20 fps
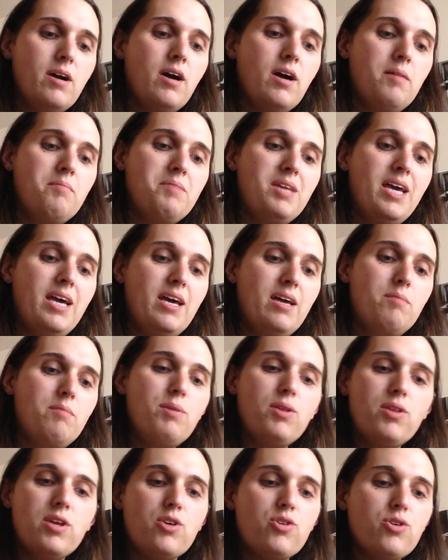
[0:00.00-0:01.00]
Um, they had
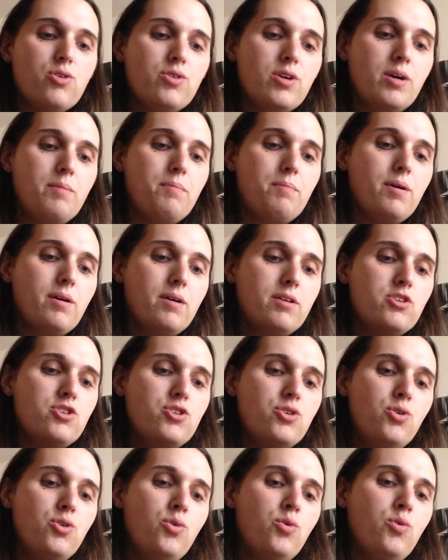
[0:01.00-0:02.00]
Billy Crudup
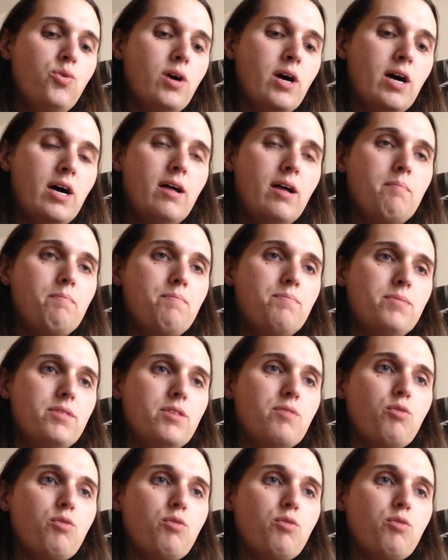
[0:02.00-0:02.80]
do um,